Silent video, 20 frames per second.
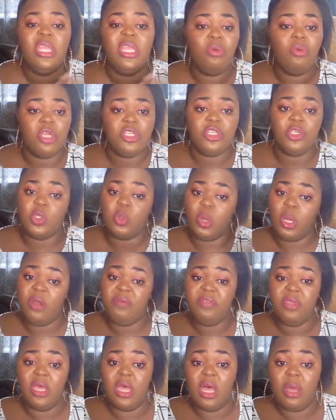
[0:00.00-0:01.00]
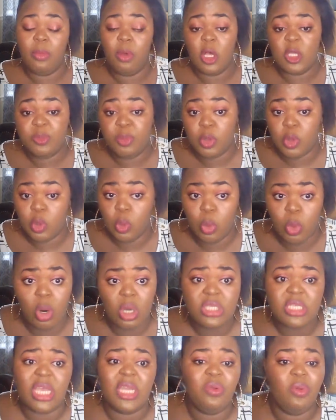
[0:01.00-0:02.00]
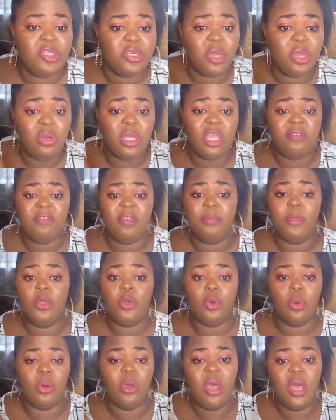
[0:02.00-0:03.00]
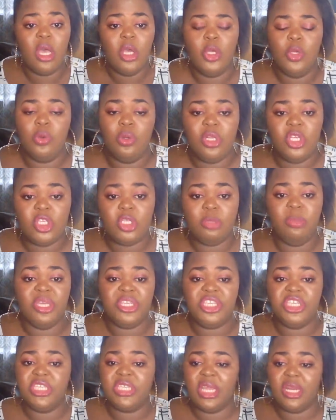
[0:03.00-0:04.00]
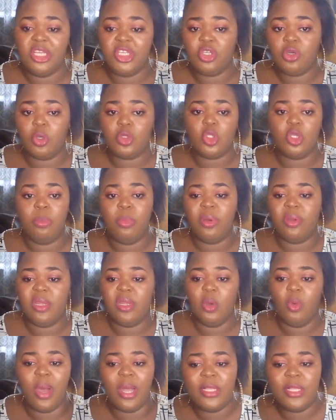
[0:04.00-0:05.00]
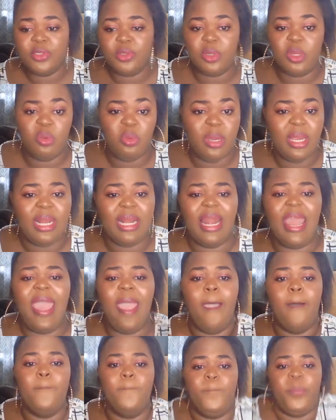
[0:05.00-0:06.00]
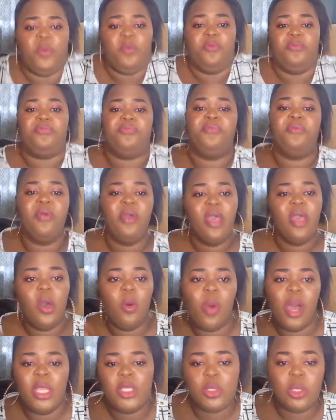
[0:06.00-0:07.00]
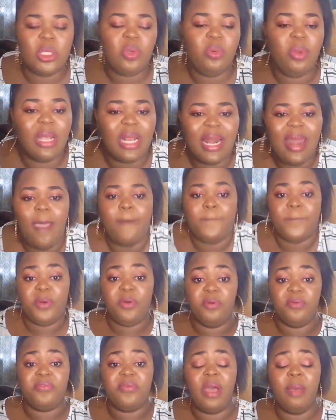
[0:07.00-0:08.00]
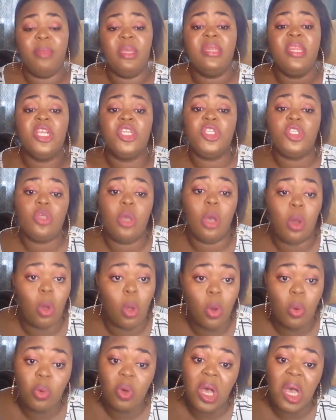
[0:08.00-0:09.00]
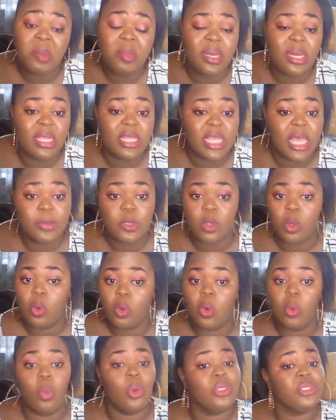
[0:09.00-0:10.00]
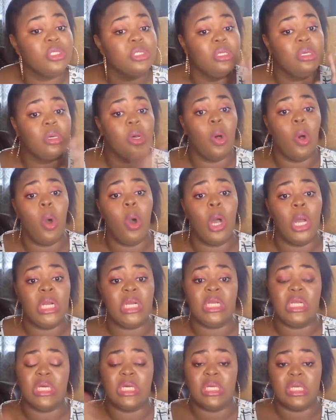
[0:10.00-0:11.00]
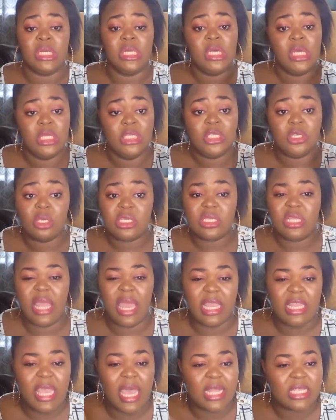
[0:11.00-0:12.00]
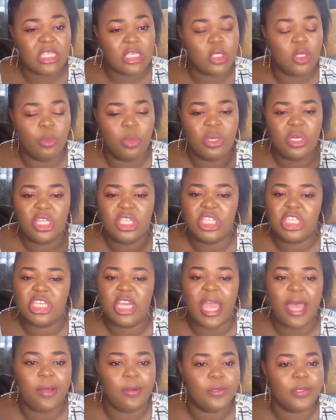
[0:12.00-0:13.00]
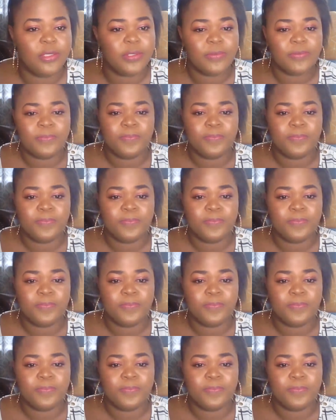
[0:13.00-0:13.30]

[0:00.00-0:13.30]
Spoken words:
They rushed into one of the hospital wards, and they were trying to give him, you know, these machines that they shock somebody. 1, 2, 3, clear, poof. 1, 2, 3, clear, poof. I mean, they shocked uncle how many times uncle was gone, just like that, somebody's child,